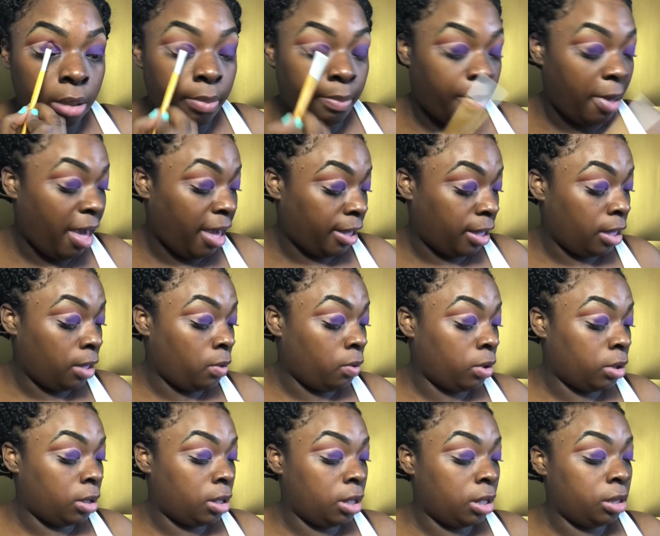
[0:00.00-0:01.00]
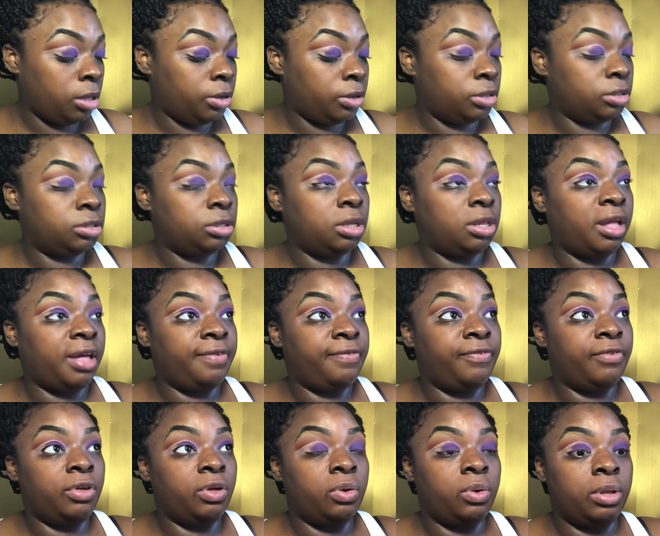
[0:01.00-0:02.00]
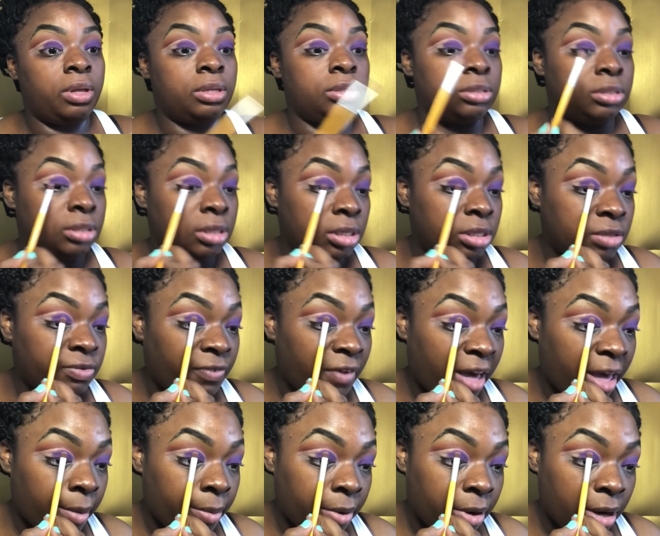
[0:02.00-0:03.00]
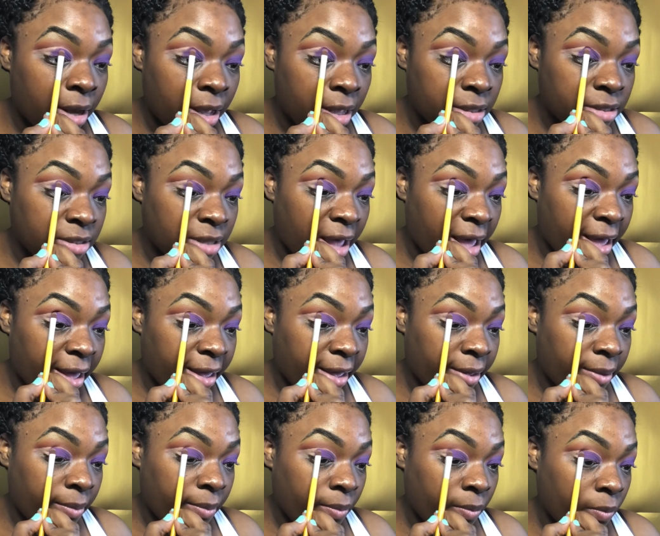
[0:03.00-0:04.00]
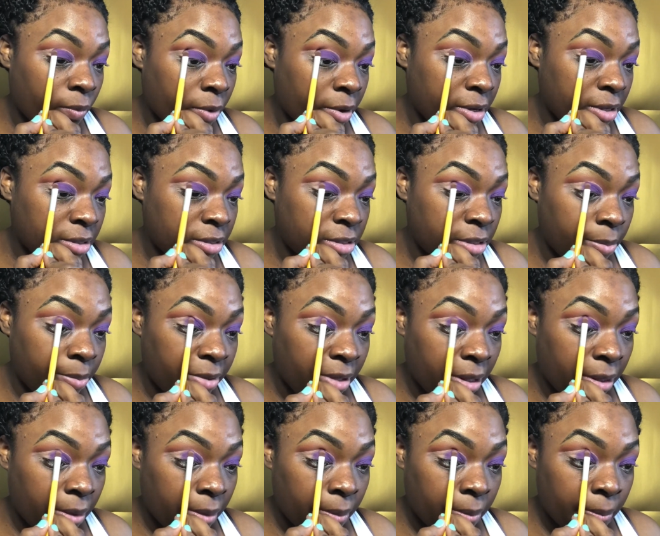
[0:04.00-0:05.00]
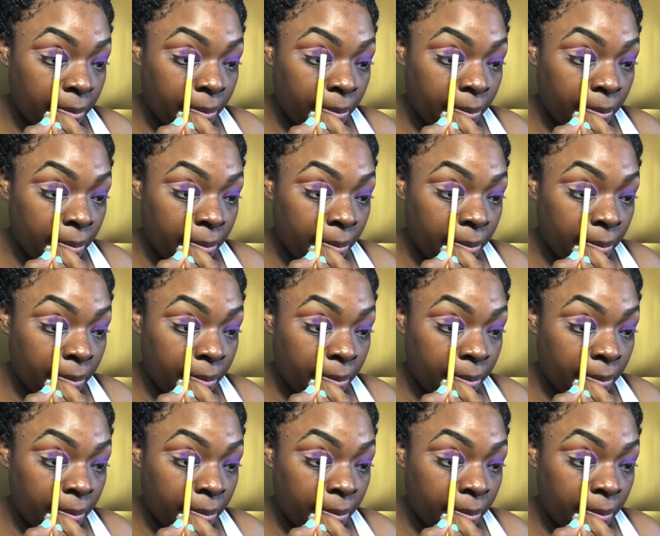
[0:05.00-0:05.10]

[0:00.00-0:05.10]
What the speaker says: packing on color until I feel it's as vibrant as I want it to be.